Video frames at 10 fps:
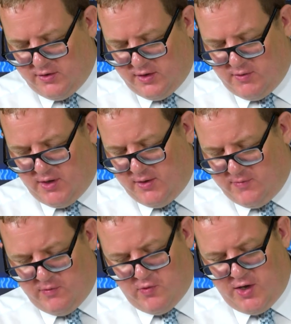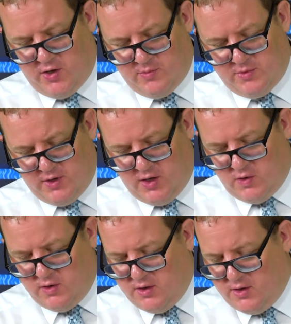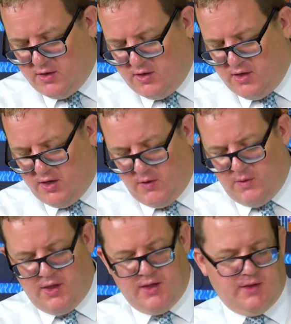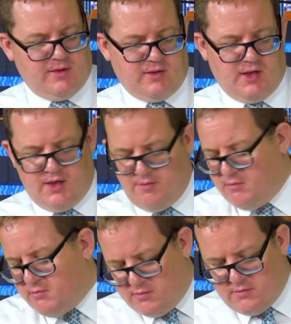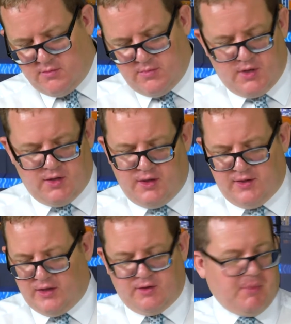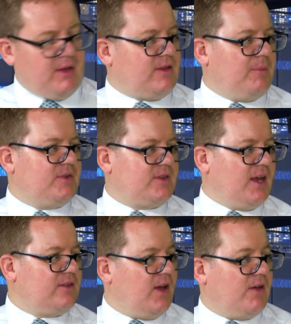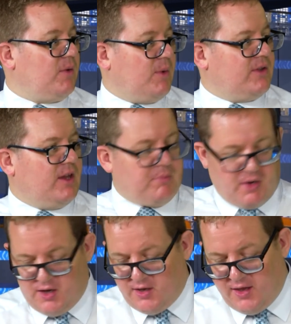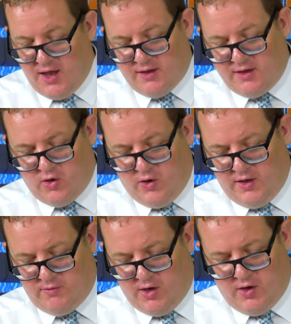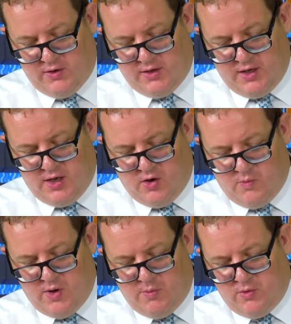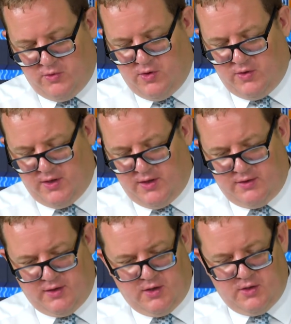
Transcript: he, really, for freedom? So, you know, he's he did make some mistakes, like everyone did, but in the end, he got it right on the uh, on World War Two, didn't he? So,